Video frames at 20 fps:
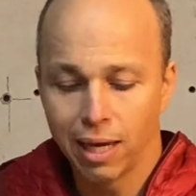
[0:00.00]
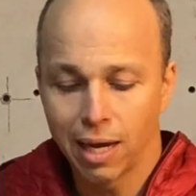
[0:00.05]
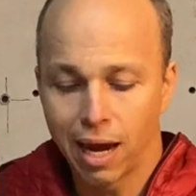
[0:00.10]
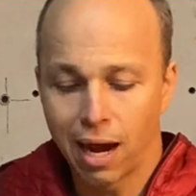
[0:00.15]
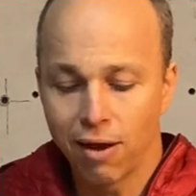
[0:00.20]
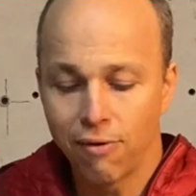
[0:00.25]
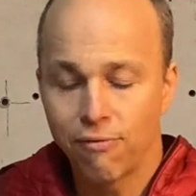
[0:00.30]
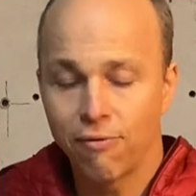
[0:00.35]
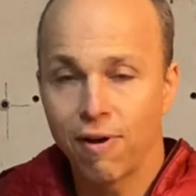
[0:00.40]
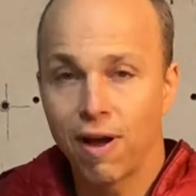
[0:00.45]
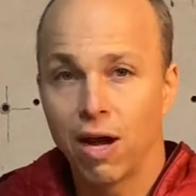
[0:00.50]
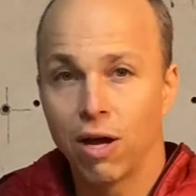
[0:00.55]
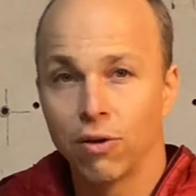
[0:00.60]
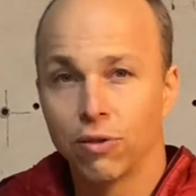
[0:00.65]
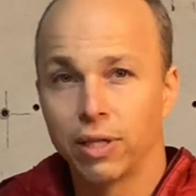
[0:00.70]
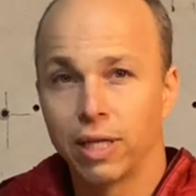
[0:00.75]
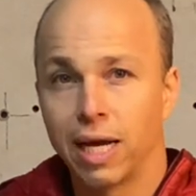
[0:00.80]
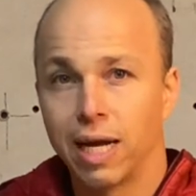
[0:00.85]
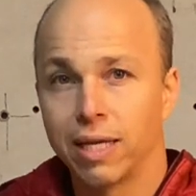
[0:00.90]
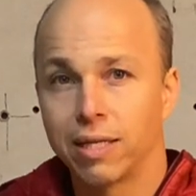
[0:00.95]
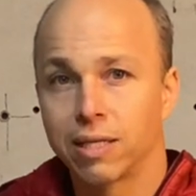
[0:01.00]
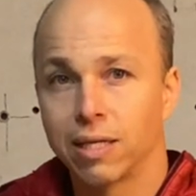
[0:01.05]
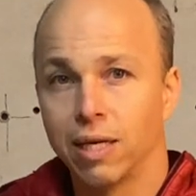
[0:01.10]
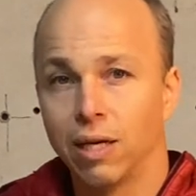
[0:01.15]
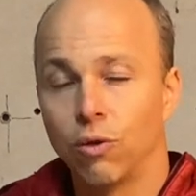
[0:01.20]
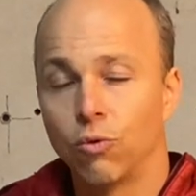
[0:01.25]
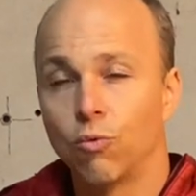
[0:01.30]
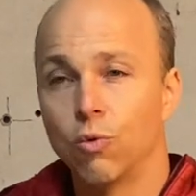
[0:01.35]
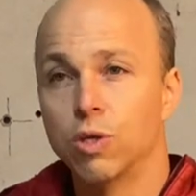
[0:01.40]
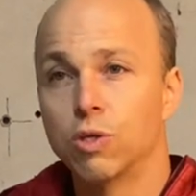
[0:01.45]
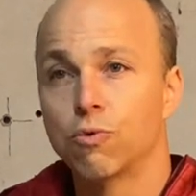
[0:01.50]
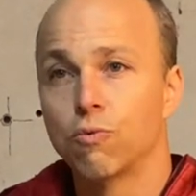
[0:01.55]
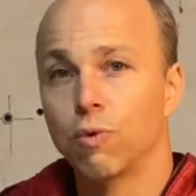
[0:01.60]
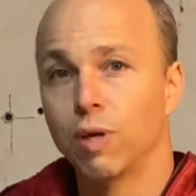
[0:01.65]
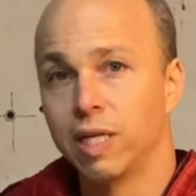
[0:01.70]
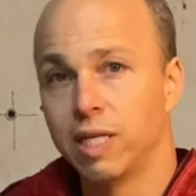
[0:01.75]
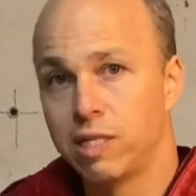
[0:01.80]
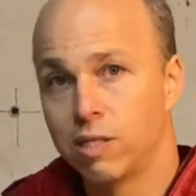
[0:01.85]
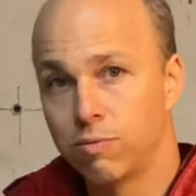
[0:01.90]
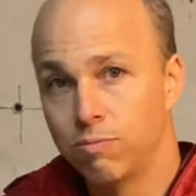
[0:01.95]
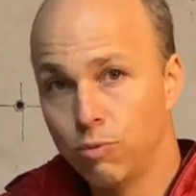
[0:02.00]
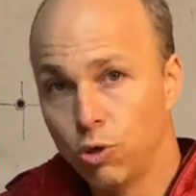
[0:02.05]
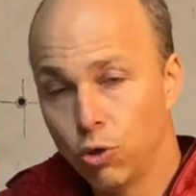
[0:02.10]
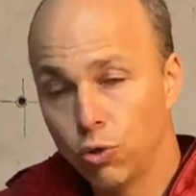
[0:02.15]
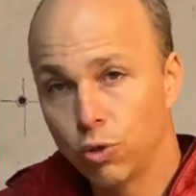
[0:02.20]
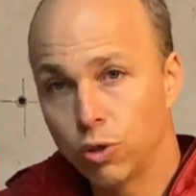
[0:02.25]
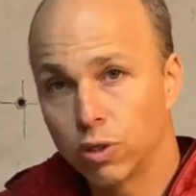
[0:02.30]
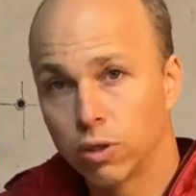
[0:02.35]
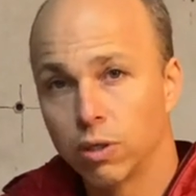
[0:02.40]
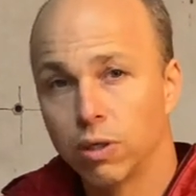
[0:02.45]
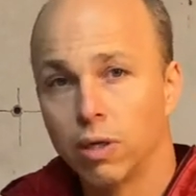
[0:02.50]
I found that it was really smooth.